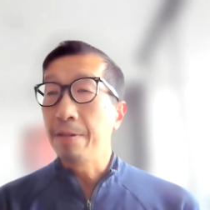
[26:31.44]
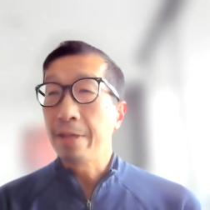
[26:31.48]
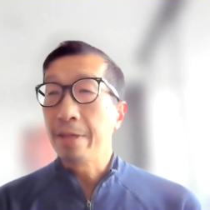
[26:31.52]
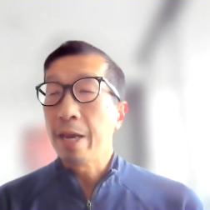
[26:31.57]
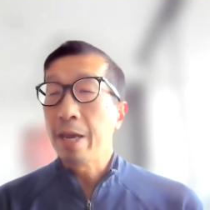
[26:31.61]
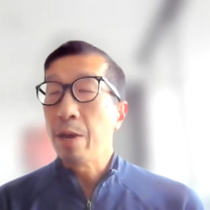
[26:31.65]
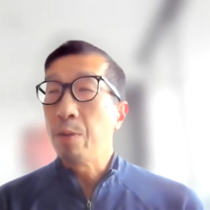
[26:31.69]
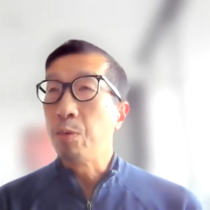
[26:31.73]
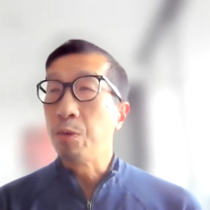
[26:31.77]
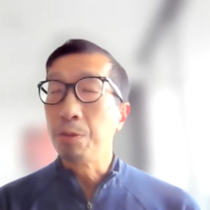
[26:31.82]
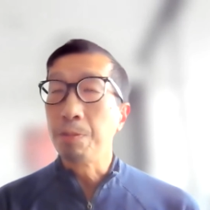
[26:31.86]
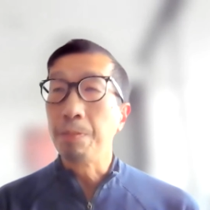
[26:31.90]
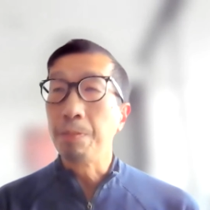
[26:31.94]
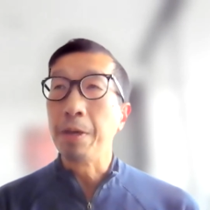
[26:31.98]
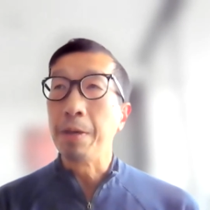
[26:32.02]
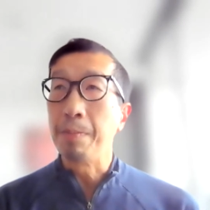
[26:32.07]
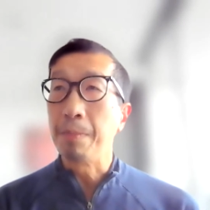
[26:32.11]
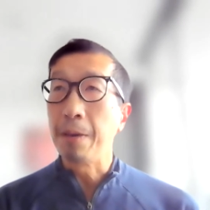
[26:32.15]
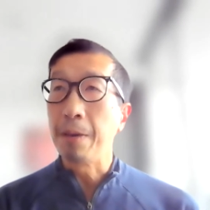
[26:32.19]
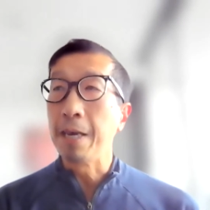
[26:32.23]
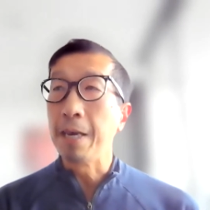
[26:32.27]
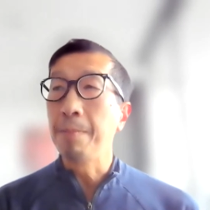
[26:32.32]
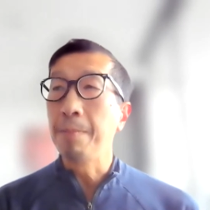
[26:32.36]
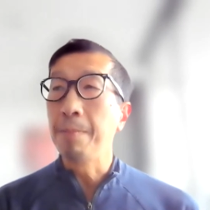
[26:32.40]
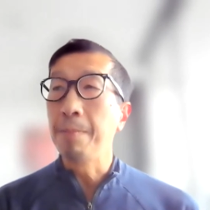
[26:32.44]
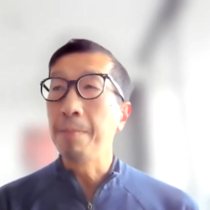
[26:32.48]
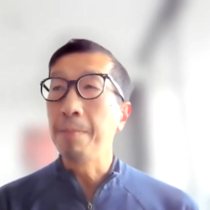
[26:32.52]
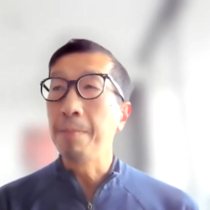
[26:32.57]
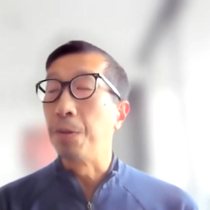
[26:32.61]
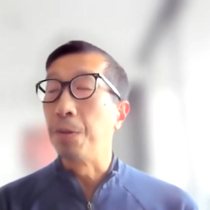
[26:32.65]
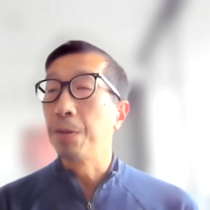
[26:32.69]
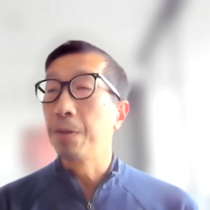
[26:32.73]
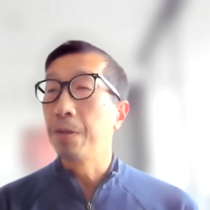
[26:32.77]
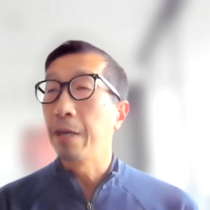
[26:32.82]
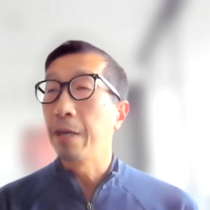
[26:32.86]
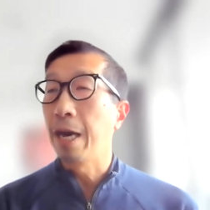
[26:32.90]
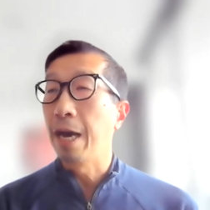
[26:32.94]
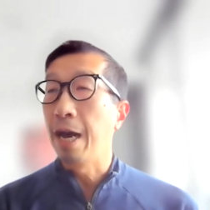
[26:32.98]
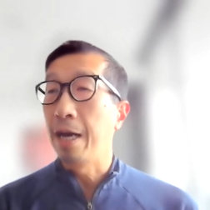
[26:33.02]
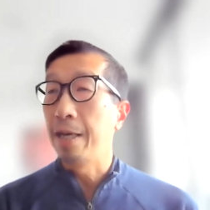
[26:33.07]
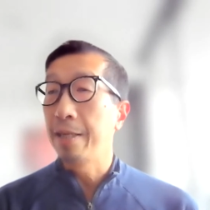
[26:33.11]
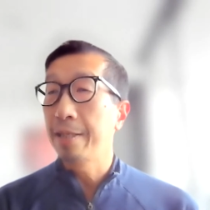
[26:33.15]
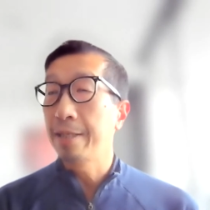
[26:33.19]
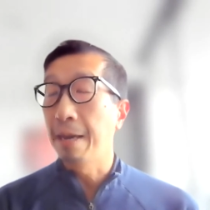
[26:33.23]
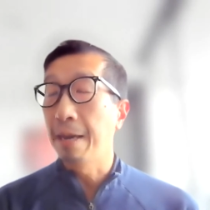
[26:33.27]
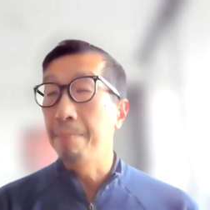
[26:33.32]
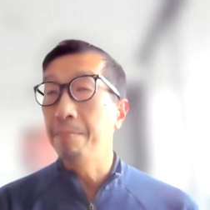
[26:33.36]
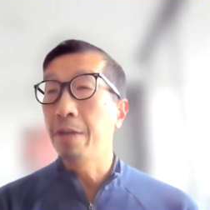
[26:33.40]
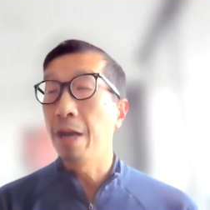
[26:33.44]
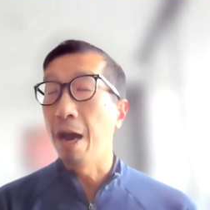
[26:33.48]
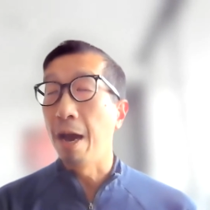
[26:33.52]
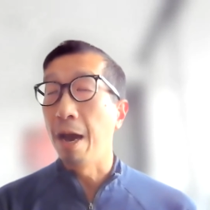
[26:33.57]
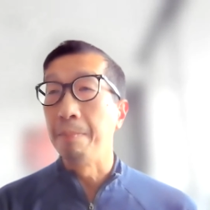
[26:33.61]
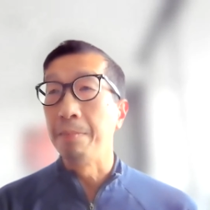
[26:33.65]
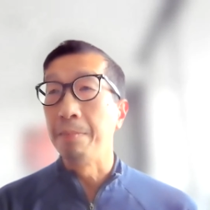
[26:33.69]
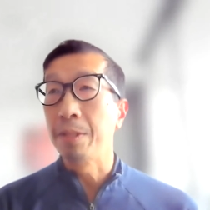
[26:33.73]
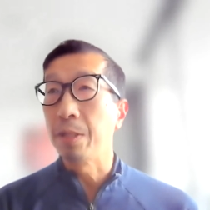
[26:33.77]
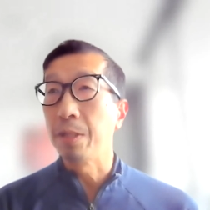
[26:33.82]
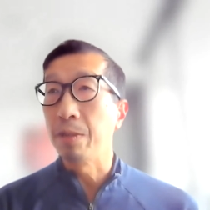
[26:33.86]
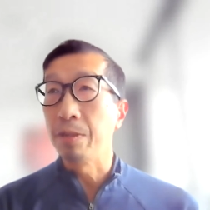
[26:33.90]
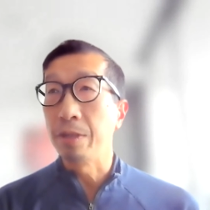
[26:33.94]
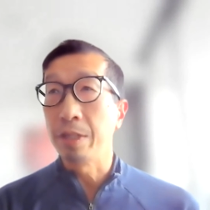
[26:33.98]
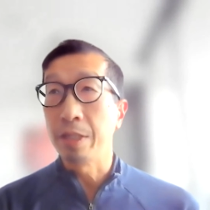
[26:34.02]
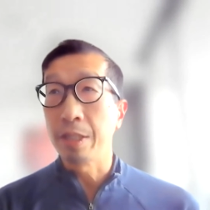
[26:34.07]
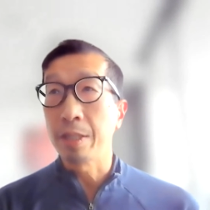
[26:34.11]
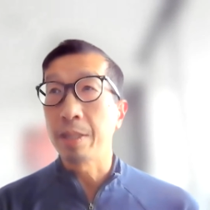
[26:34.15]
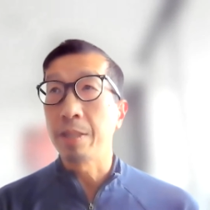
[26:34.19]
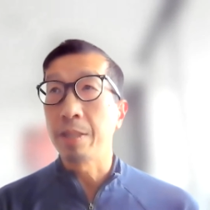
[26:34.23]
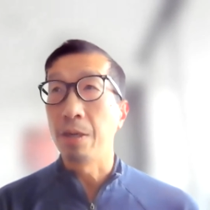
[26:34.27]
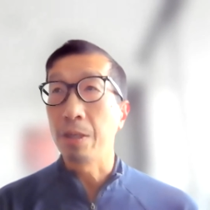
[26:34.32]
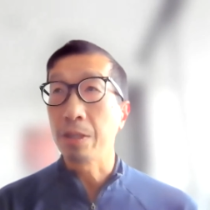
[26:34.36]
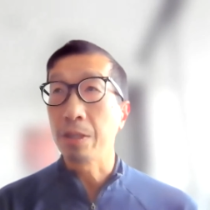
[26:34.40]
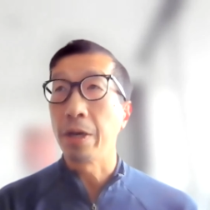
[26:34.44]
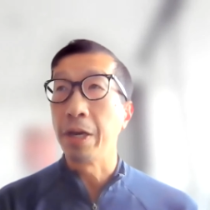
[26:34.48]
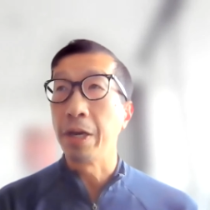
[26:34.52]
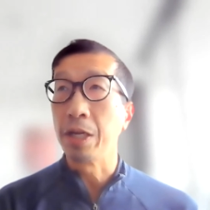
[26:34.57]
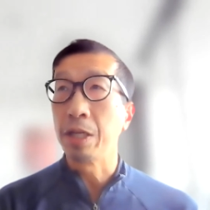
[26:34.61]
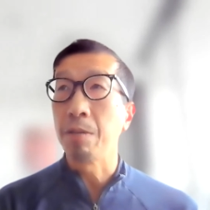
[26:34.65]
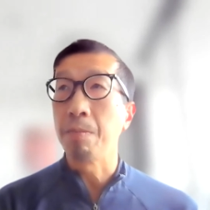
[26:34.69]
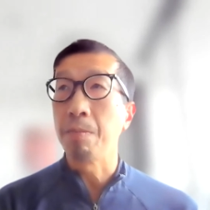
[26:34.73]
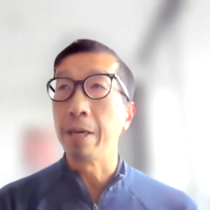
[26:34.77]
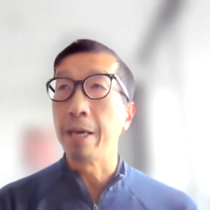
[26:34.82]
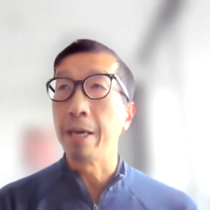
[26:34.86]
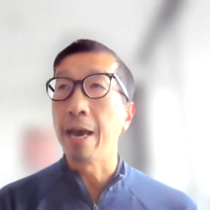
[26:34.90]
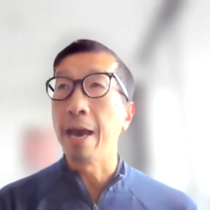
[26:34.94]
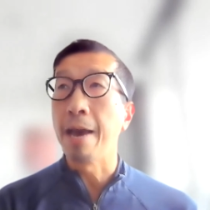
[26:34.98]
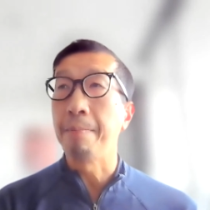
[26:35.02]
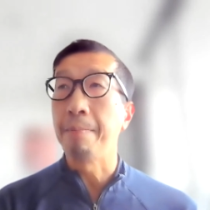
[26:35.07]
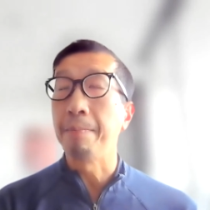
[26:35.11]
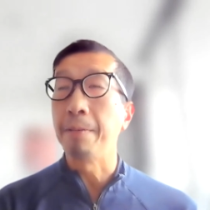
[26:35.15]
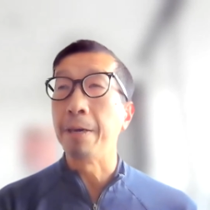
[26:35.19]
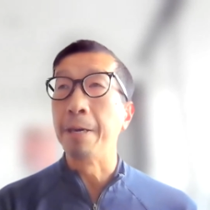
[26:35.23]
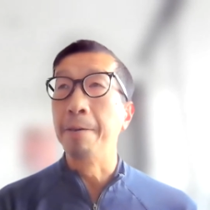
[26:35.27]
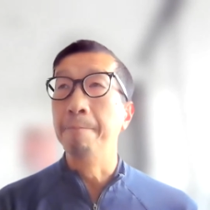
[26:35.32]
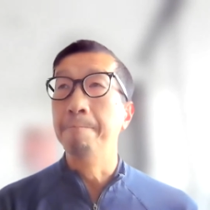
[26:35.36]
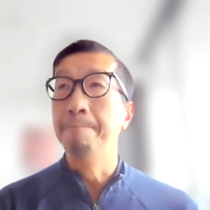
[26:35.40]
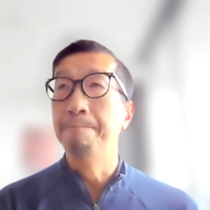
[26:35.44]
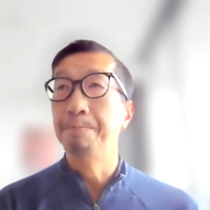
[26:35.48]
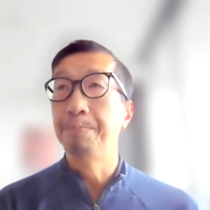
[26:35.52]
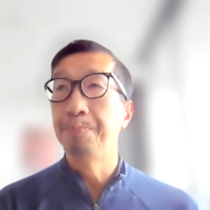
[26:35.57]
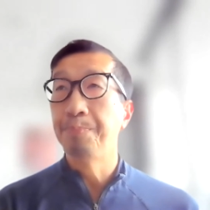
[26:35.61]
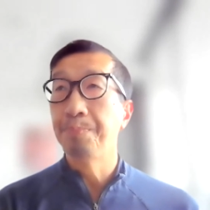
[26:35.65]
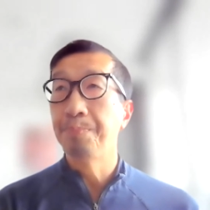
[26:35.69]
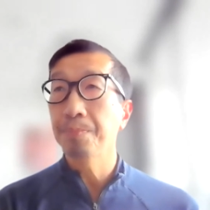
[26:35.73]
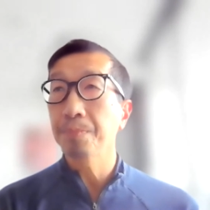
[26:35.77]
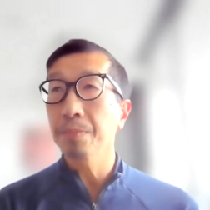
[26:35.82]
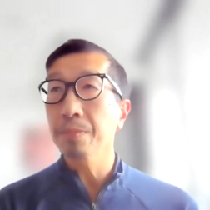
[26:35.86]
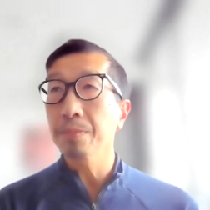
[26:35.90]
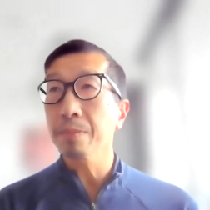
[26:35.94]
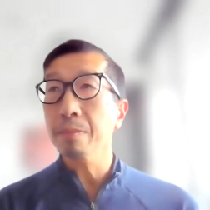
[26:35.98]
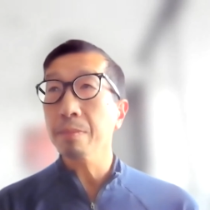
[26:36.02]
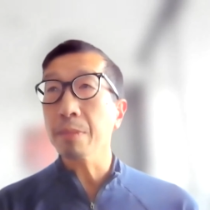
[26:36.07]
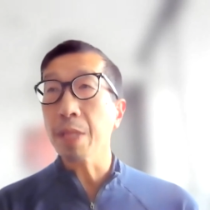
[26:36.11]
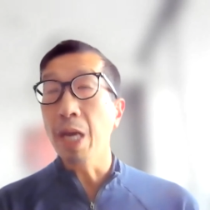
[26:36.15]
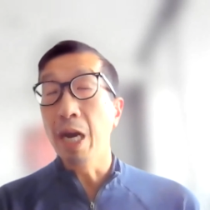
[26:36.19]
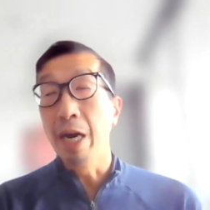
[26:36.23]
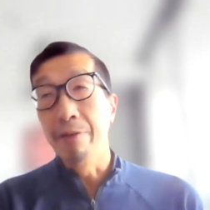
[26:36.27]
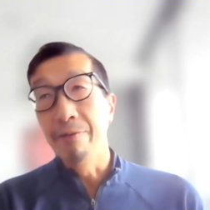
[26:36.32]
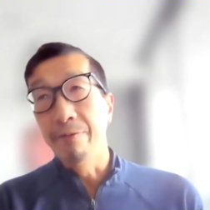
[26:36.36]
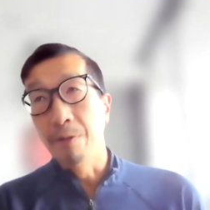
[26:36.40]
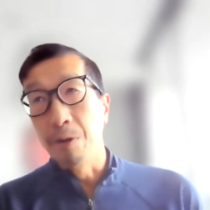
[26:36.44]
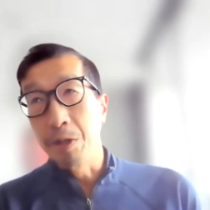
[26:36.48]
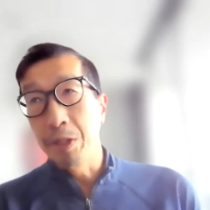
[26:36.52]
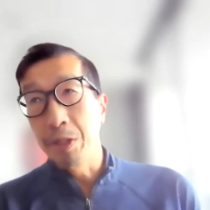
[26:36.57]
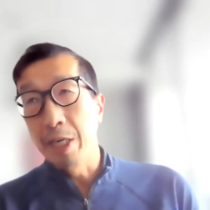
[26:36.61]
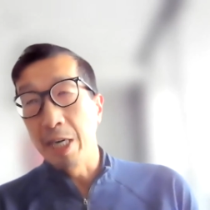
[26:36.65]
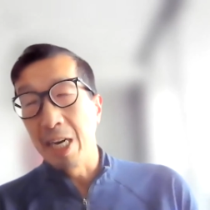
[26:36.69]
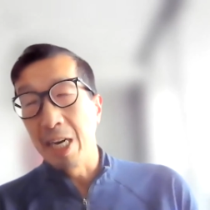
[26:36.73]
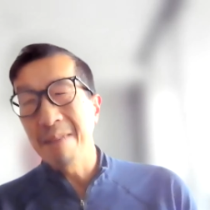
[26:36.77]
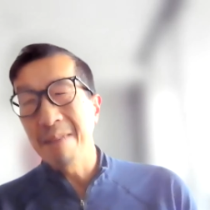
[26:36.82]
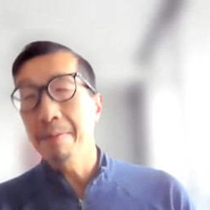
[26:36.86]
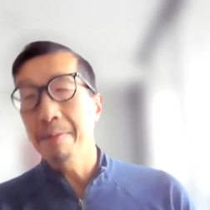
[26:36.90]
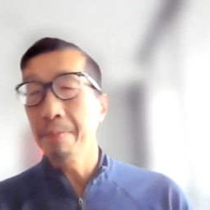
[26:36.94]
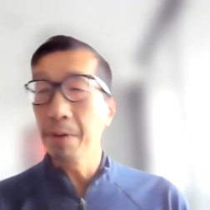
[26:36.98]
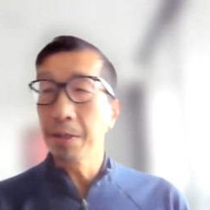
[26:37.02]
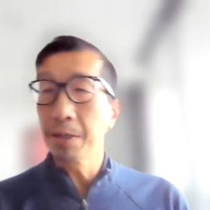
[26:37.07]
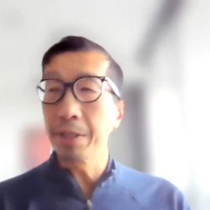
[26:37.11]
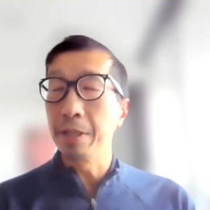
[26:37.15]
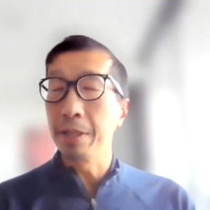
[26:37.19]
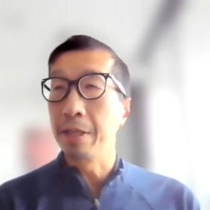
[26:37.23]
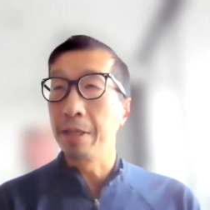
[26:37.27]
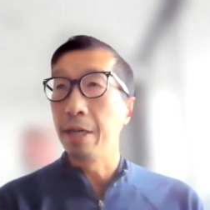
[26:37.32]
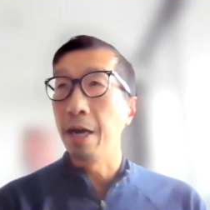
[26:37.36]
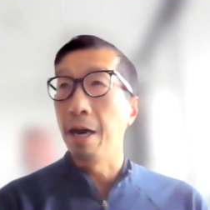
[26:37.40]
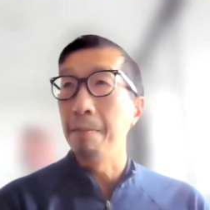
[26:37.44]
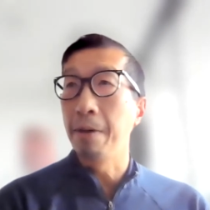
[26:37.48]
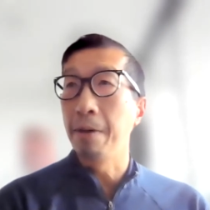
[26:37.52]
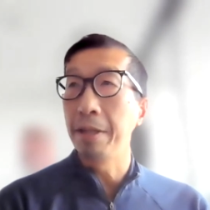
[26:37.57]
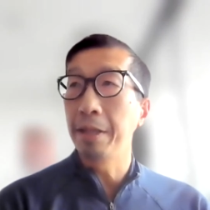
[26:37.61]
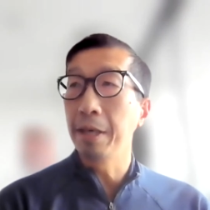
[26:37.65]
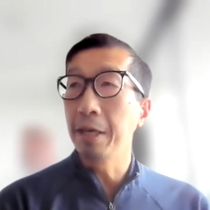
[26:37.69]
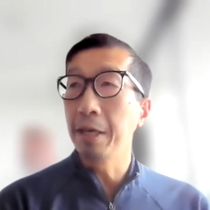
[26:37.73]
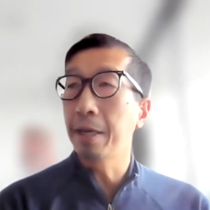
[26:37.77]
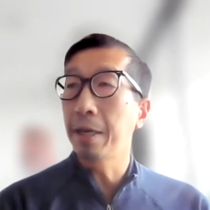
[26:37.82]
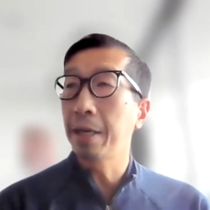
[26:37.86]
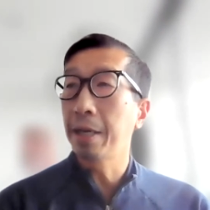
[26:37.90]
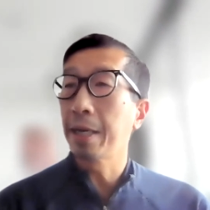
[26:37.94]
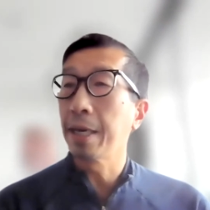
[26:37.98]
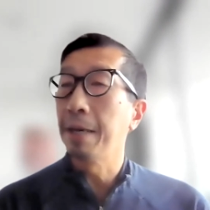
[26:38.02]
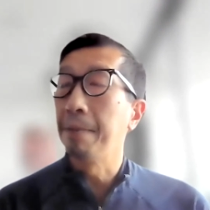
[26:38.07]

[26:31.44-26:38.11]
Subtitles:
there will be people sometimes who are just not going to be happy, unfortunately. But most of the time, I think